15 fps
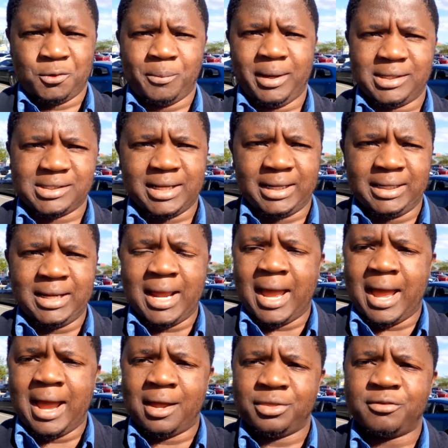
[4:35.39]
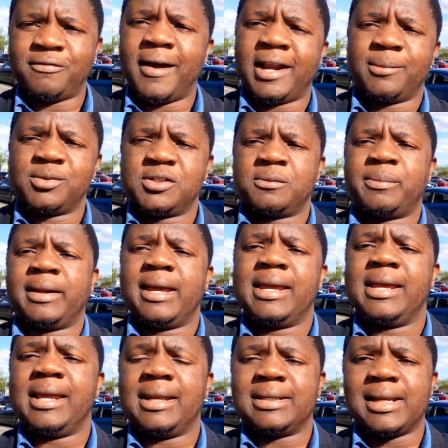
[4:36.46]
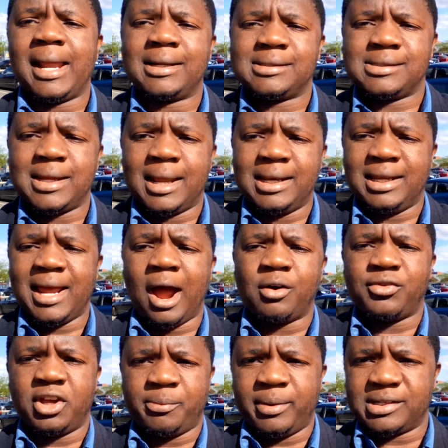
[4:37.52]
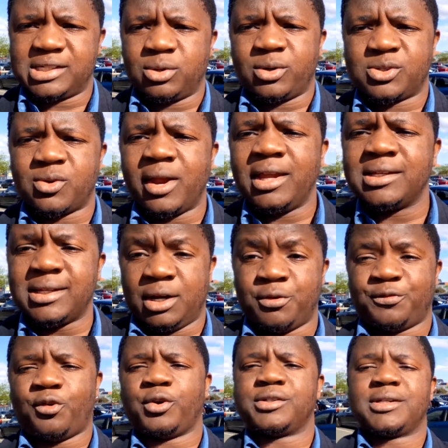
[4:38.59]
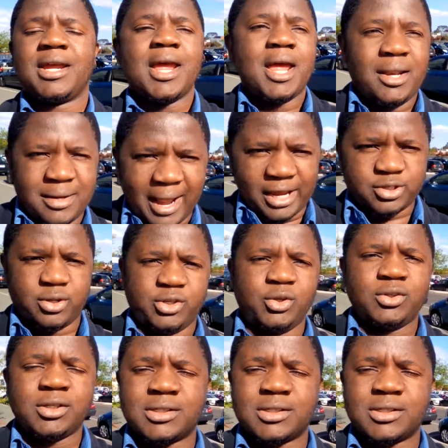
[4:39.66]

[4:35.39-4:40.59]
basically the variables at play and understanding how that person was raised, and of course naturally you